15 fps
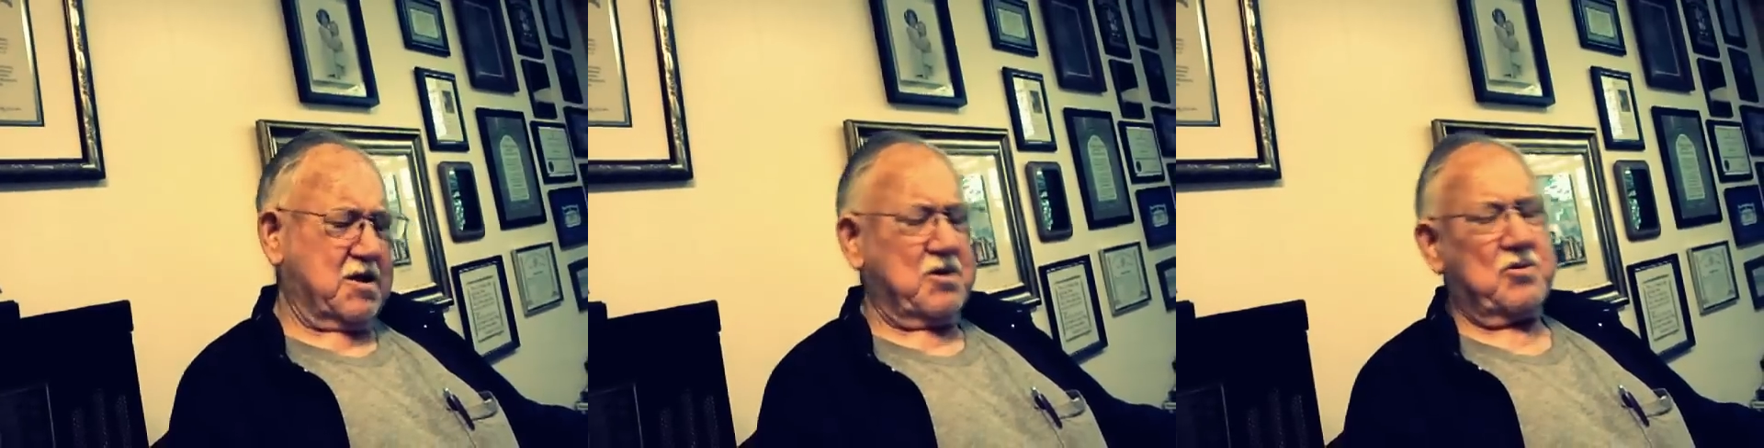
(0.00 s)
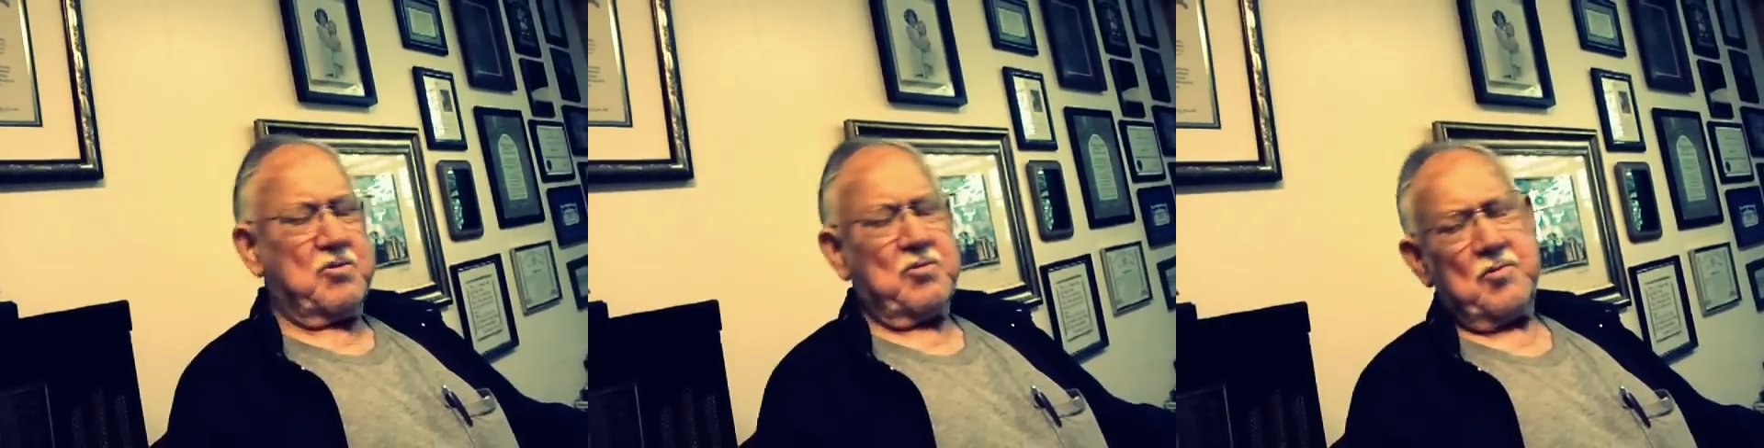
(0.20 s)

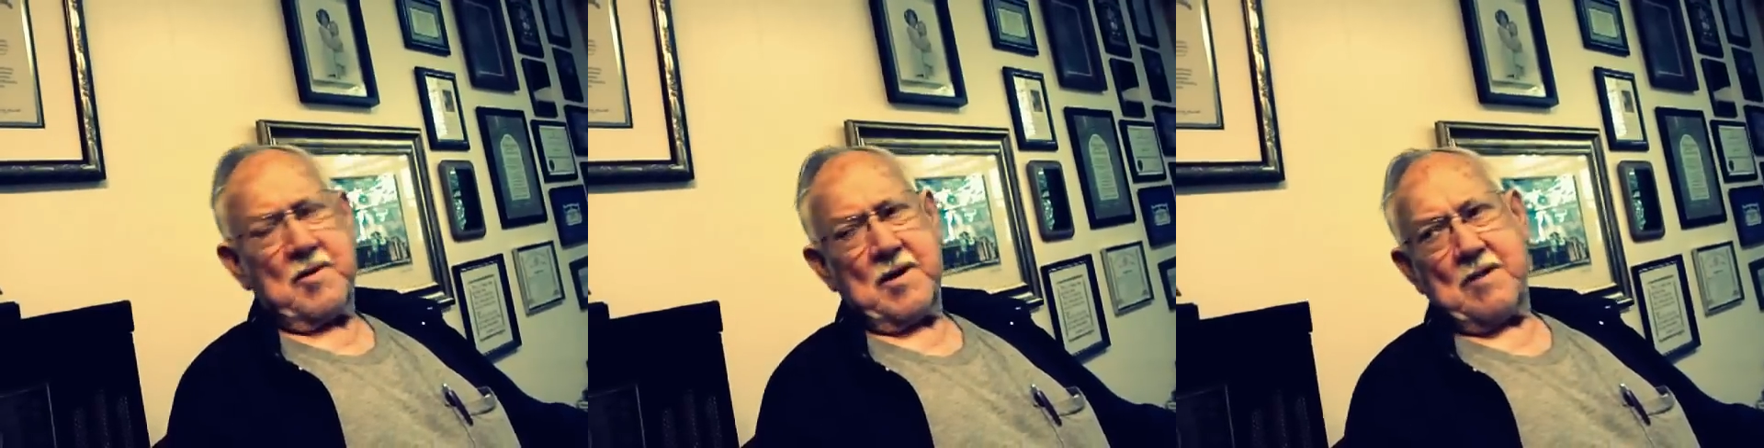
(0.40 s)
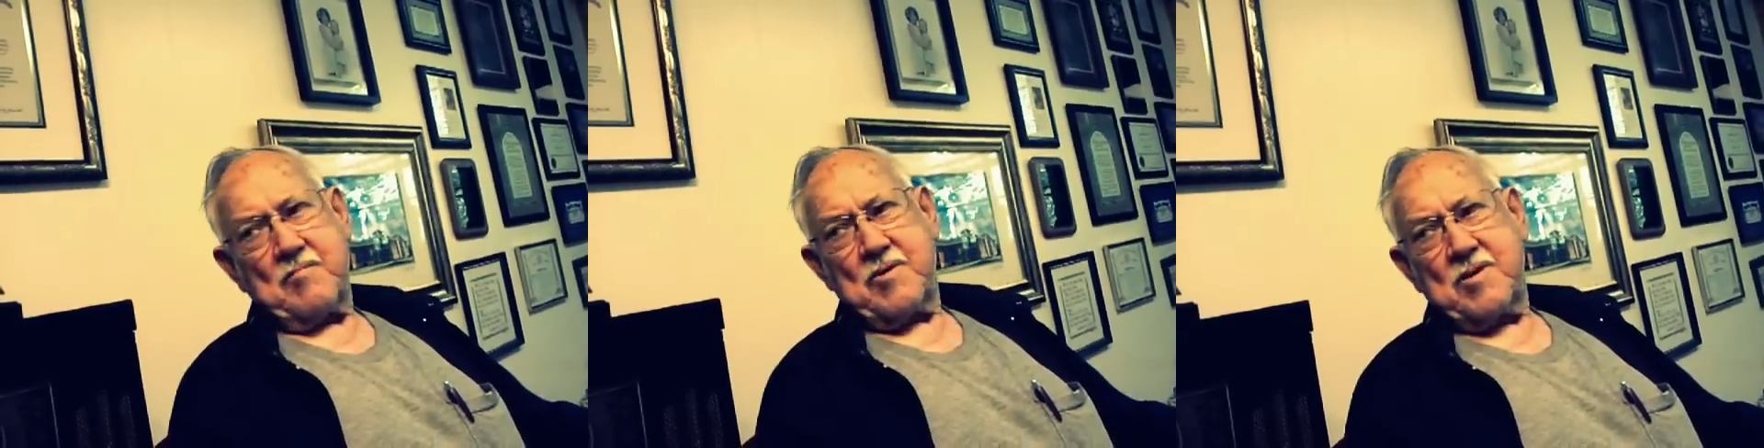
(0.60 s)

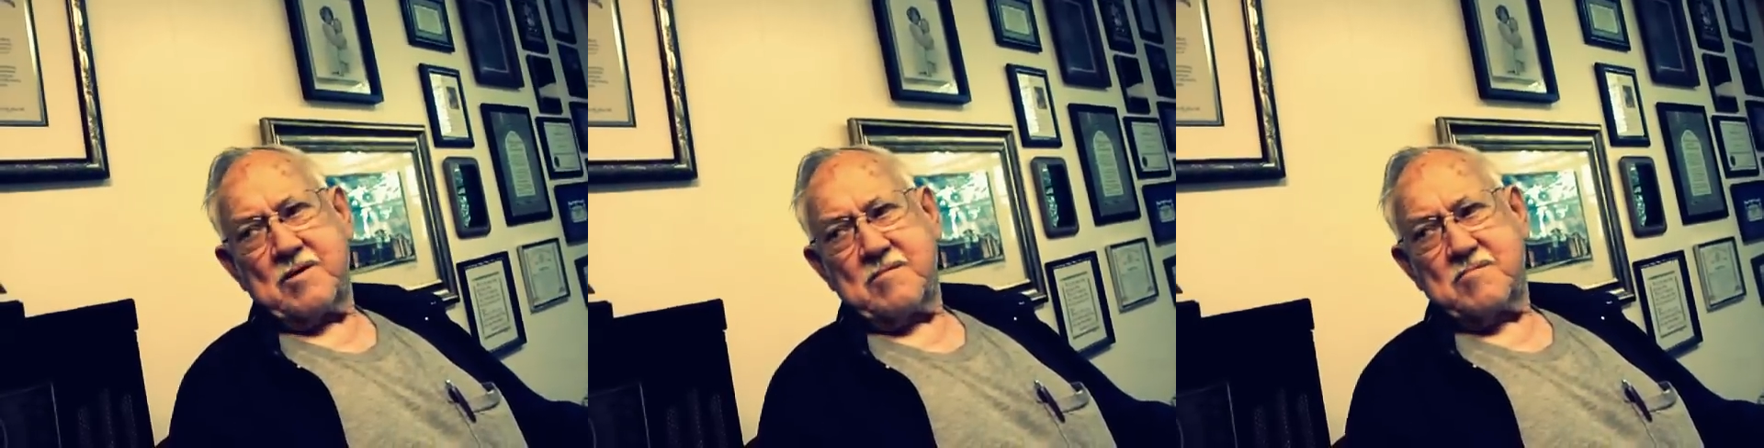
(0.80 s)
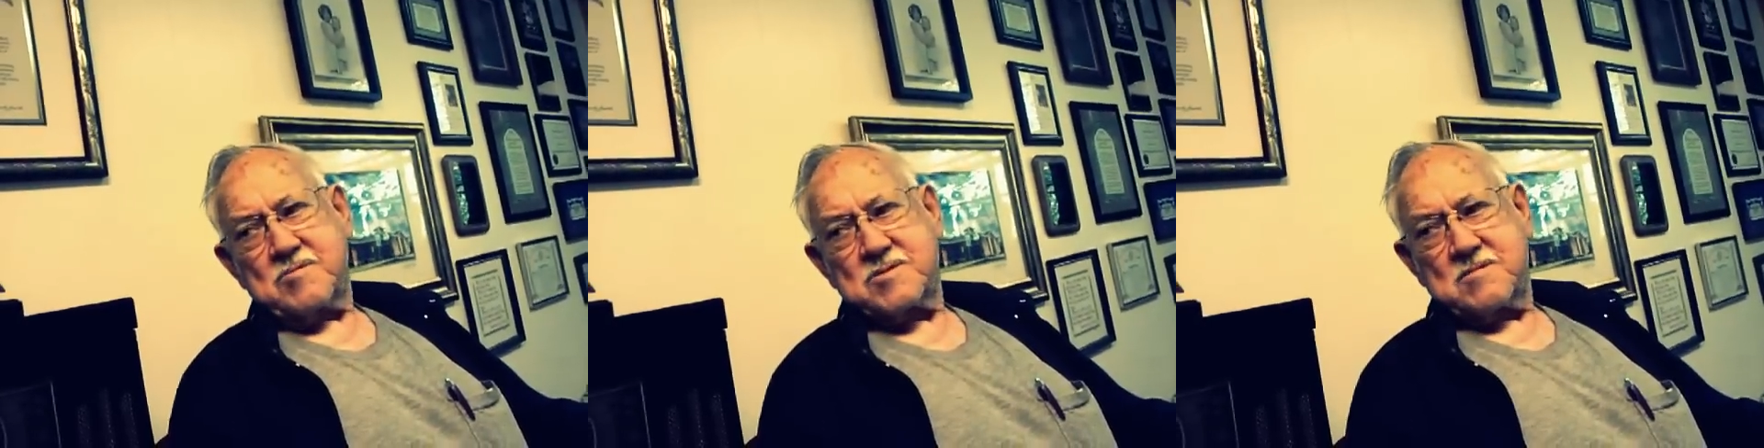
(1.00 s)
I
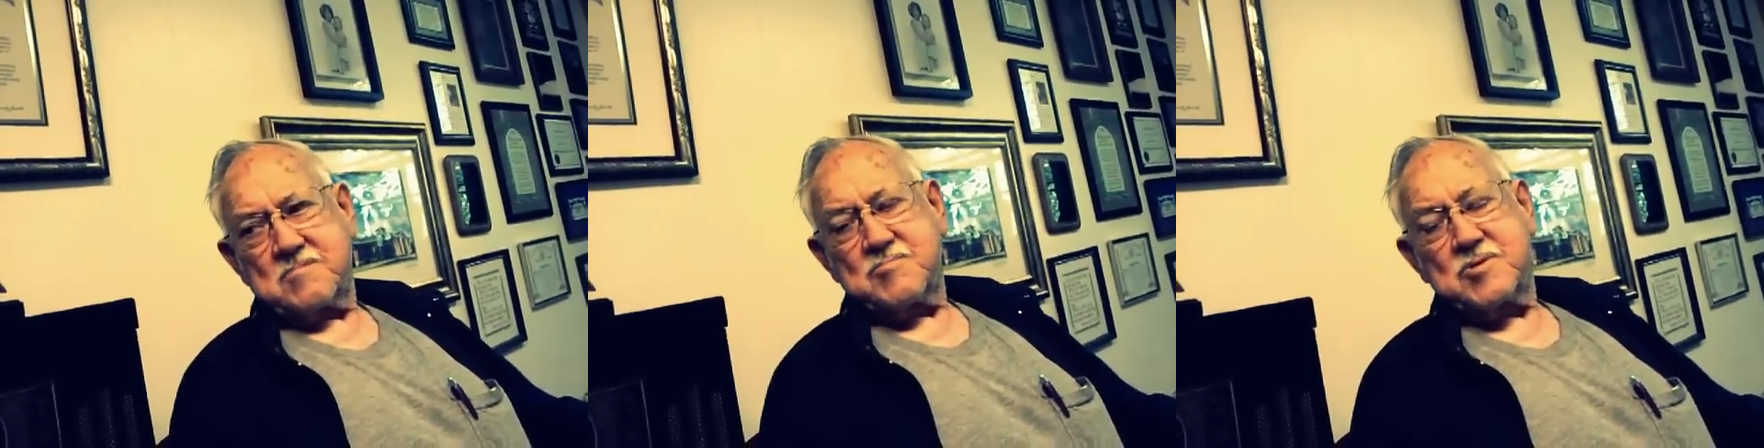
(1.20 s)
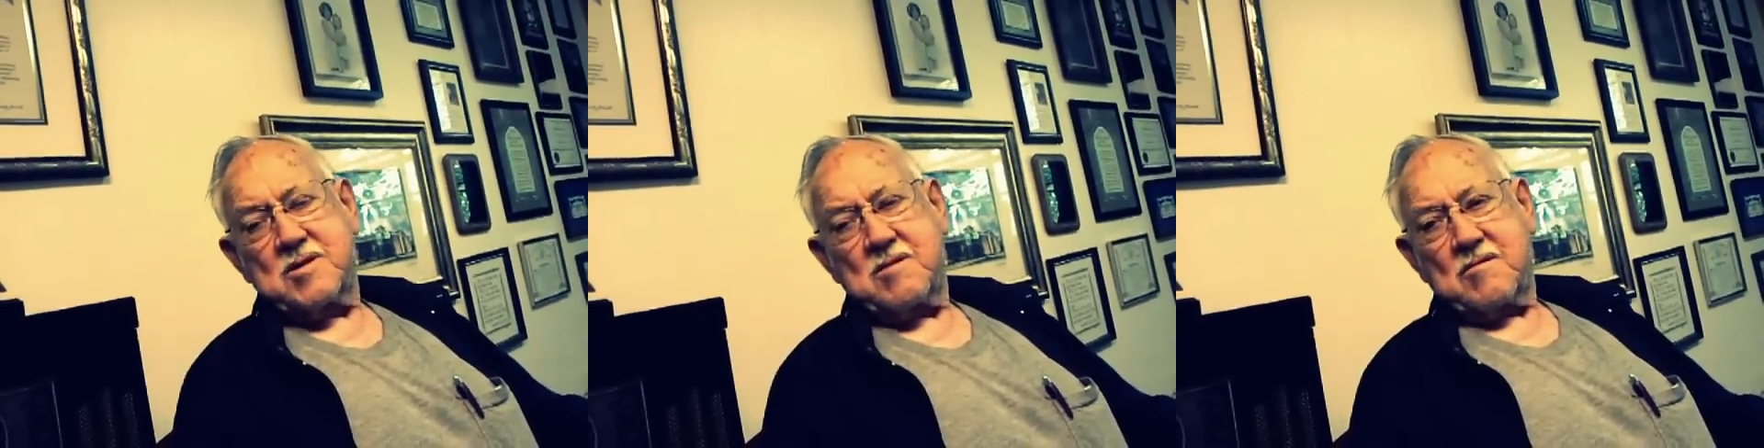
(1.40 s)
believe,
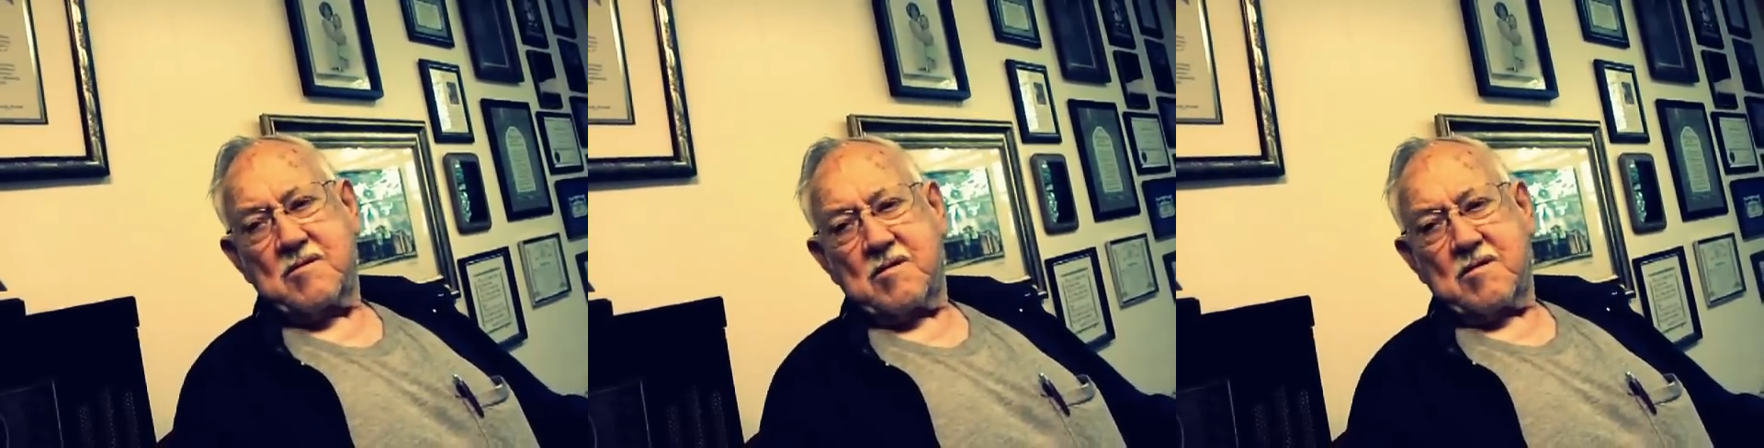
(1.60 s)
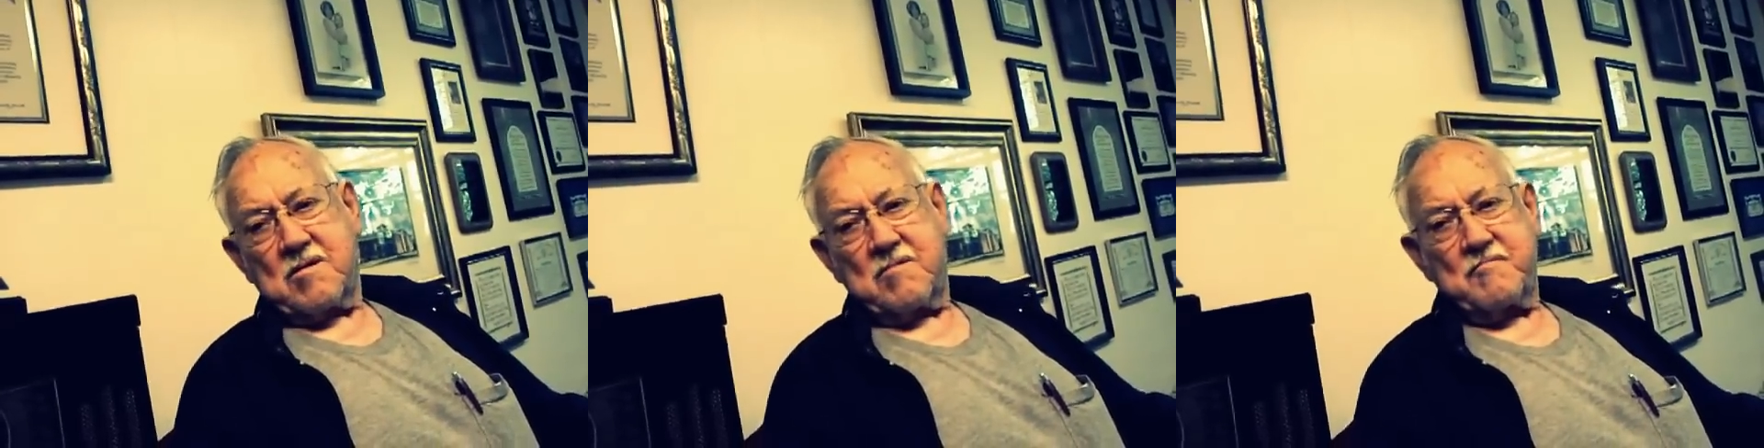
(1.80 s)
something
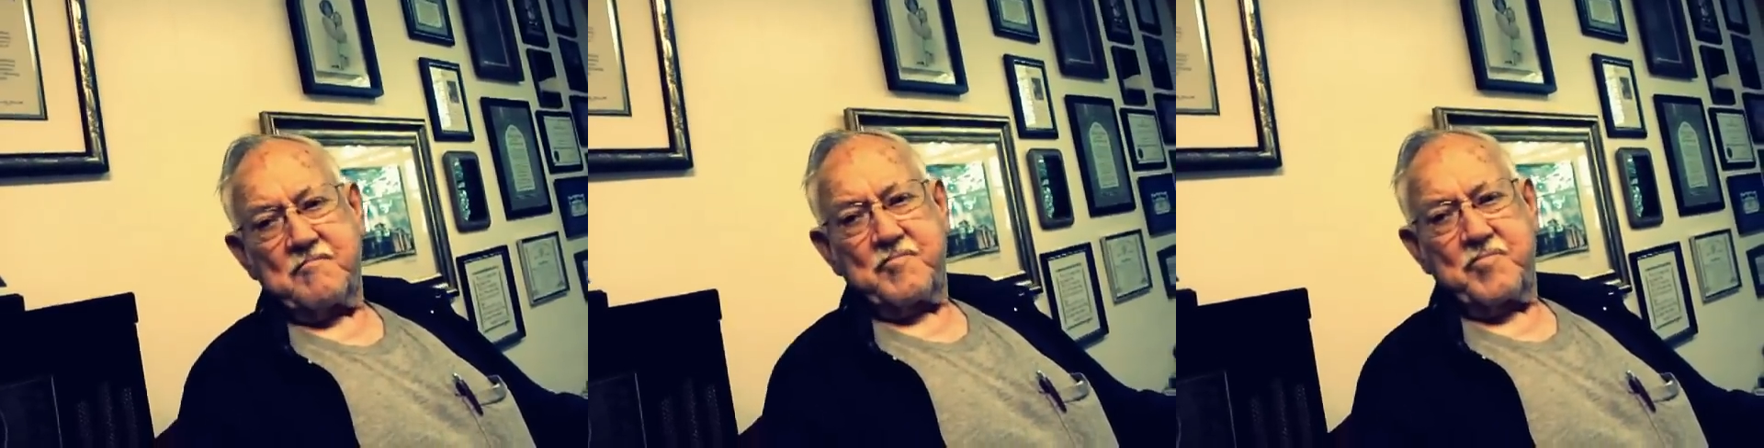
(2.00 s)
like that.